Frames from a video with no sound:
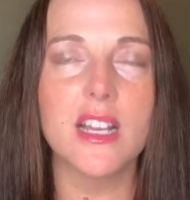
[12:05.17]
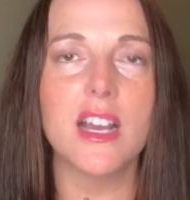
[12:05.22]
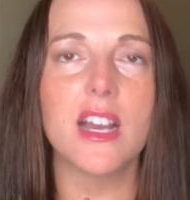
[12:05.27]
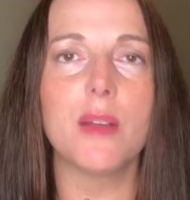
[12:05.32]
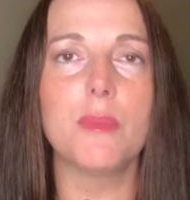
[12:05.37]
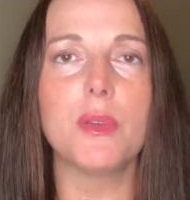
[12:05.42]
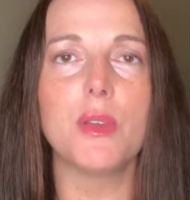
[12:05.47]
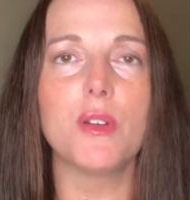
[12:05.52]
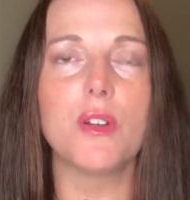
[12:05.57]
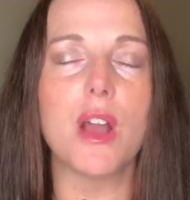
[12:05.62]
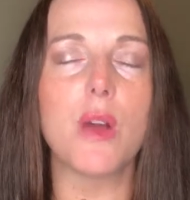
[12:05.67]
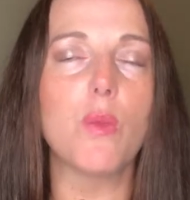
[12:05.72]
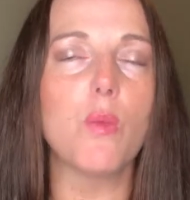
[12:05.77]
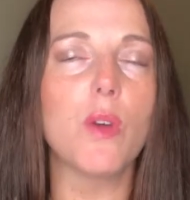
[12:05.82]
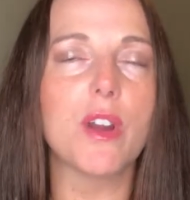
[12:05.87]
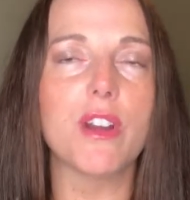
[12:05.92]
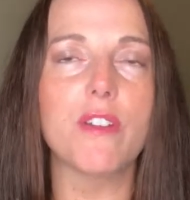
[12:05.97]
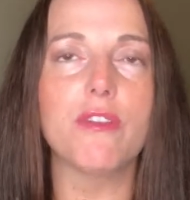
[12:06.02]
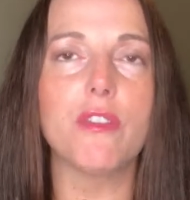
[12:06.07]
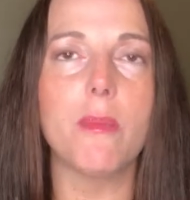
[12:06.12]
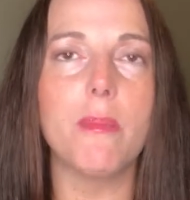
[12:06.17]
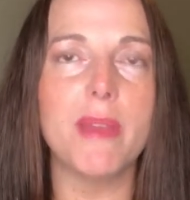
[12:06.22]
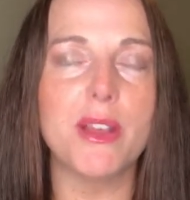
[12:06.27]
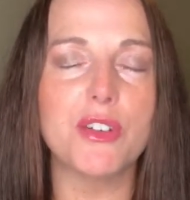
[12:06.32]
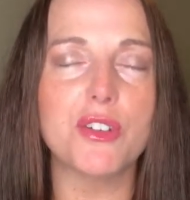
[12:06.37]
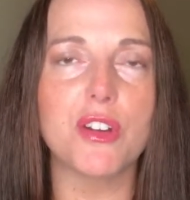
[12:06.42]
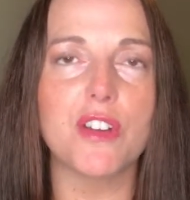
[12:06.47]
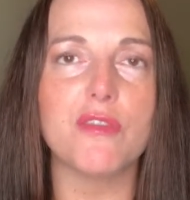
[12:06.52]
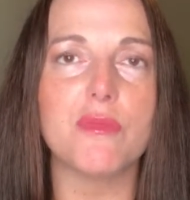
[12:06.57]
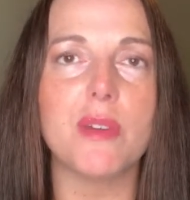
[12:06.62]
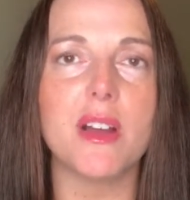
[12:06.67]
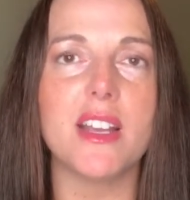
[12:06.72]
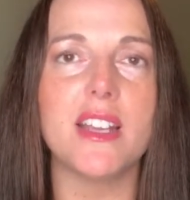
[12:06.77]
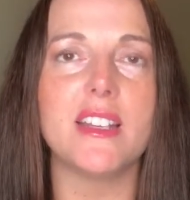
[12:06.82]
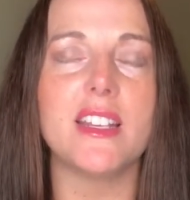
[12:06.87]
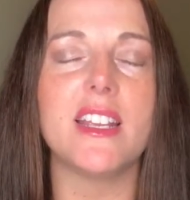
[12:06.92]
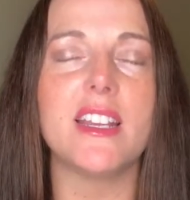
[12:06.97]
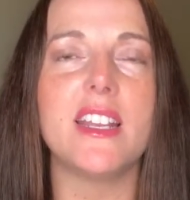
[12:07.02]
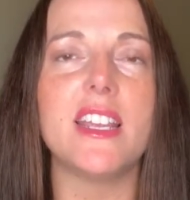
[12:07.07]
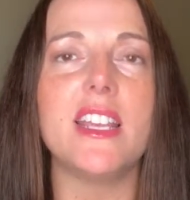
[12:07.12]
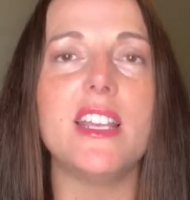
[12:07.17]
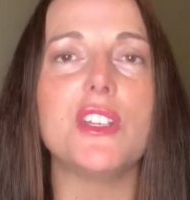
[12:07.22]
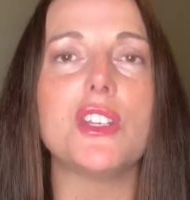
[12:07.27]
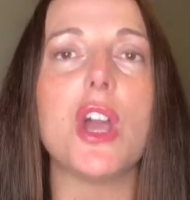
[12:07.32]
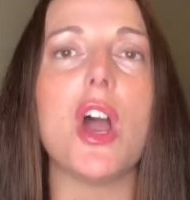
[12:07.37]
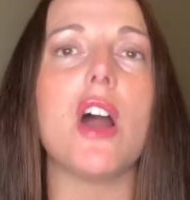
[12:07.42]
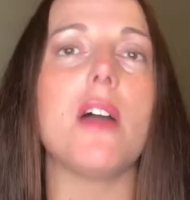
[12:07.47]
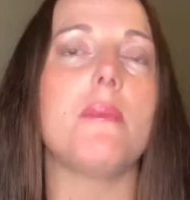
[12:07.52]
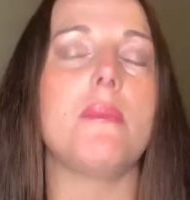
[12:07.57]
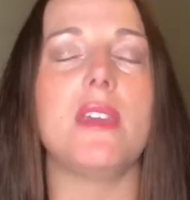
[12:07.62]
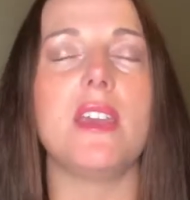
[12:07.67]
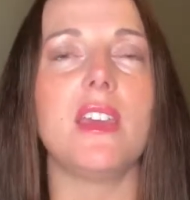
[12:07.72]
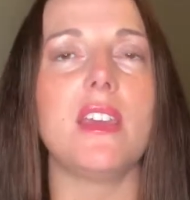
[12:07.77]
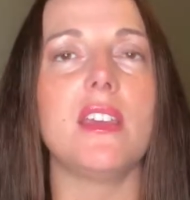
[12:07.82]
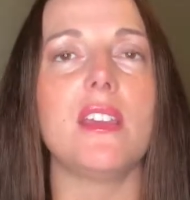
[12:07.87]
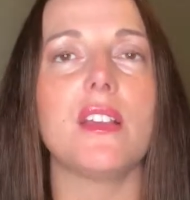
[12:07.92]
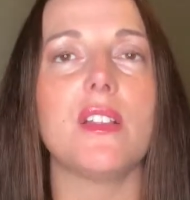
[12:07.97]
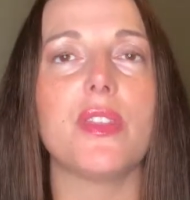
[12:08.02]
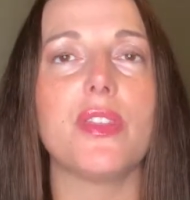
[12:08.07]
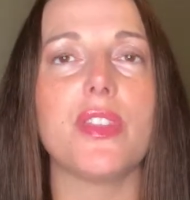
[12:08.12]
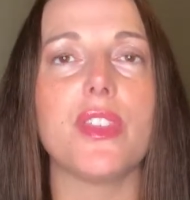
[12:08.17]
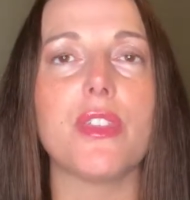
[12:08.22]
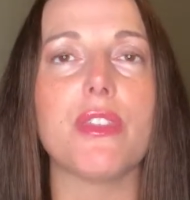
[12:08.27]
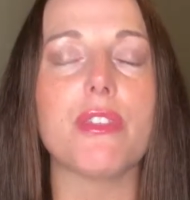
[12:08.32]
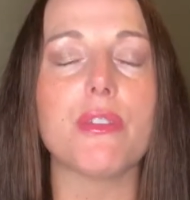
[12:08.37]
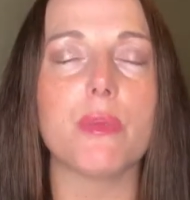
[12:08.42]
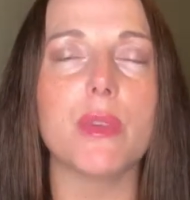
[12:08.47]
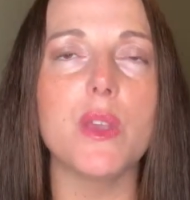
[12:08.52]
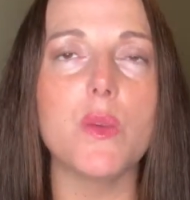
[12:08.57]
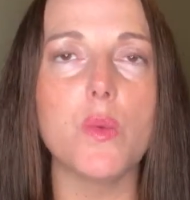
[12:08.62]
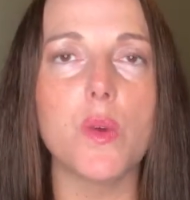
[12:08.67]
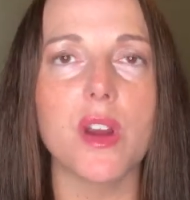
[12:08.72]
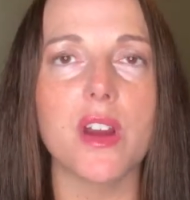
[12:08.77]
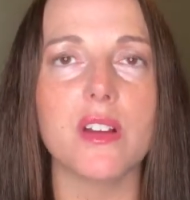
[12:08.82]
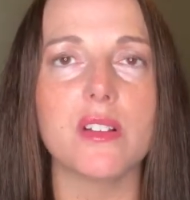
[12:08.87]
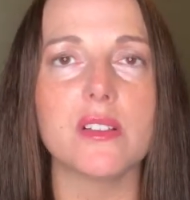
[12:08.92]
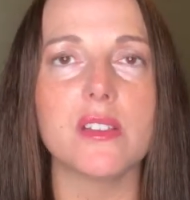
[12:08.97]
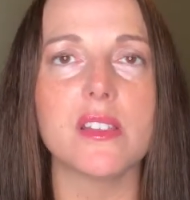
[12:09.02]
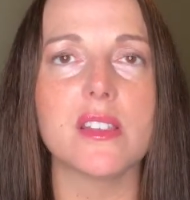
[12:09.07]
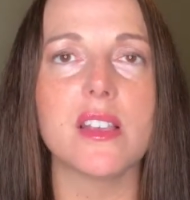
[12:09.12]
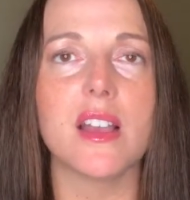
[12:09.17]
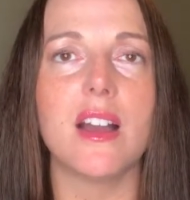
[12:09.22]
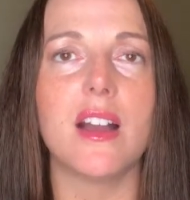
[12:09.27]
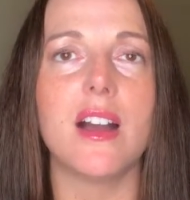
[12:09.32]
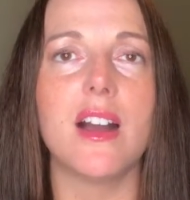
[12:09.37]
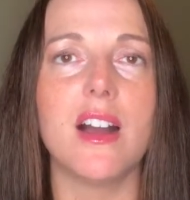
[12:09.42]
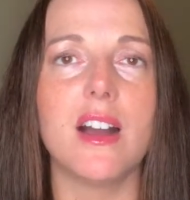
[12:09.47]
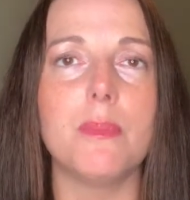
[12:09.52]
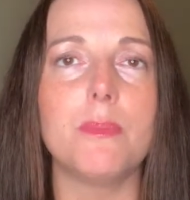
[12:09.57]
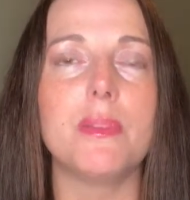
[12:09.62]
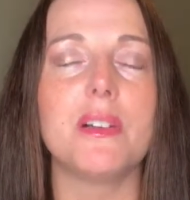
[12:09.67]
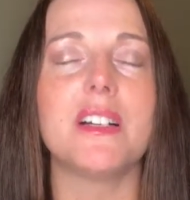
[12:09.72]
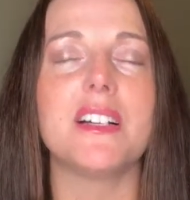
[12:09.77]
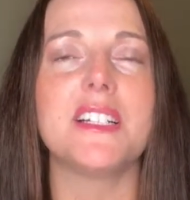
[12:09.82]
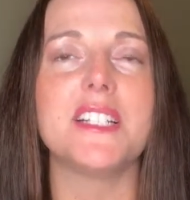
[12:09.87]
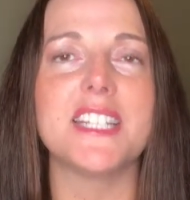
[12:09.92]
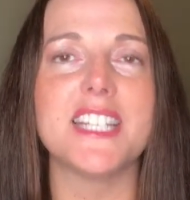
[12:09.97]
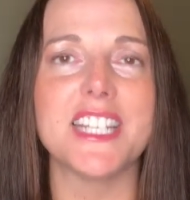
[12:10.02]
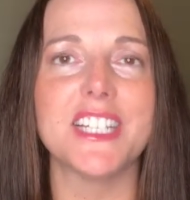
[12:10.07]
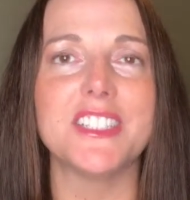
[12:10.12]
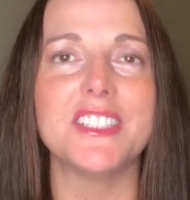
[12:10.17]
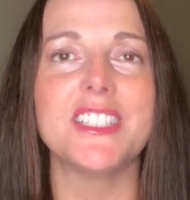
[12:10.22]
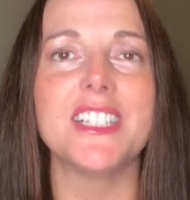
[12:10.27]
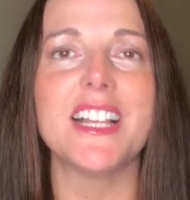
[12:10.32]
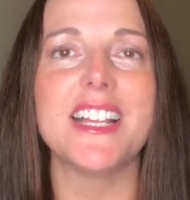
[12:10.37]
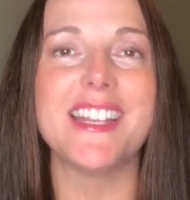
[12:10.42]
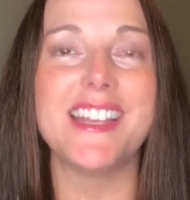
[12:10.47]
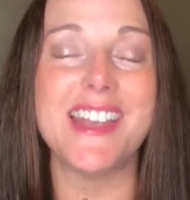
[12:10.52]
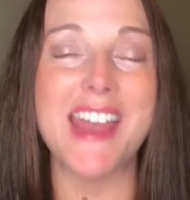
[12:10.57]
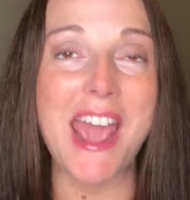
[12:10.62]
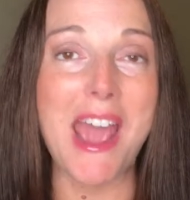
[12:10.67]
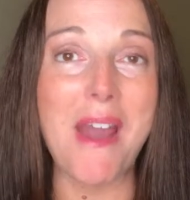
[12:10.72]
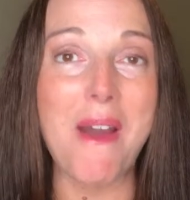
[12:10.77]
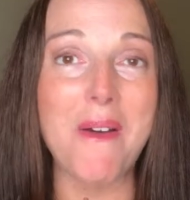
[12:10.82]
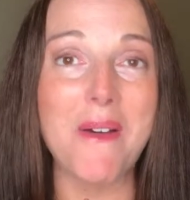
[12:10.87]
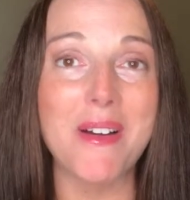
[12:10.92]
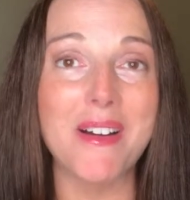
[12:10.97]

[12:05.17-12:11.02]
a wonderful mentor of mine, and he taught me the 3 words, up until now.